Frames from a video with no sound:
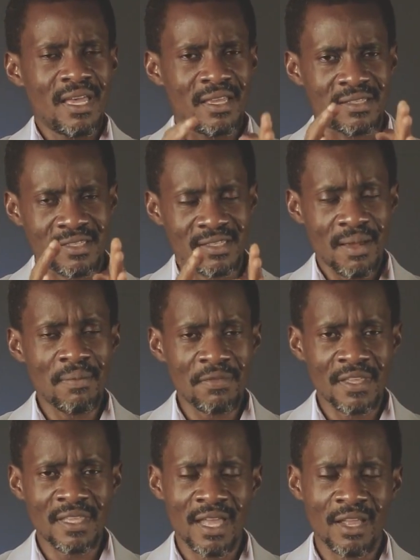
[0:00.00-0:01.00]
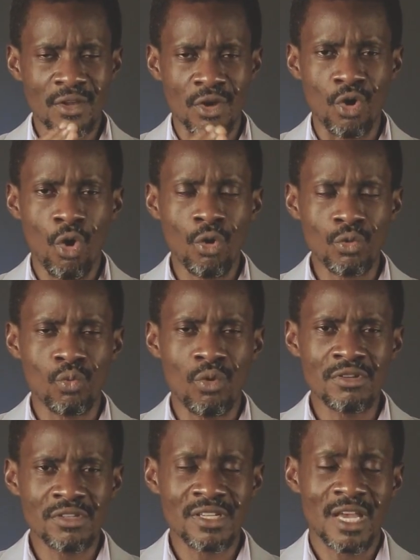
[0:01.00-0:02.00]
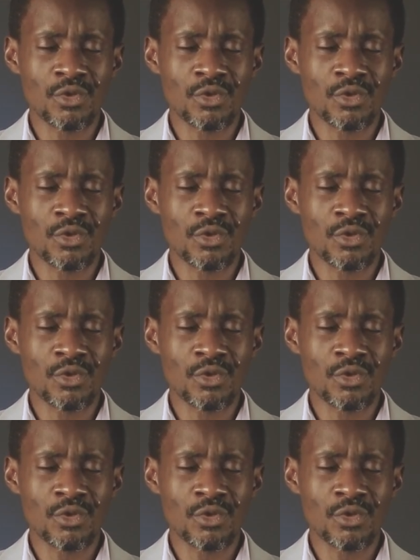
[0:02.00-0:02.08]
is something that God wants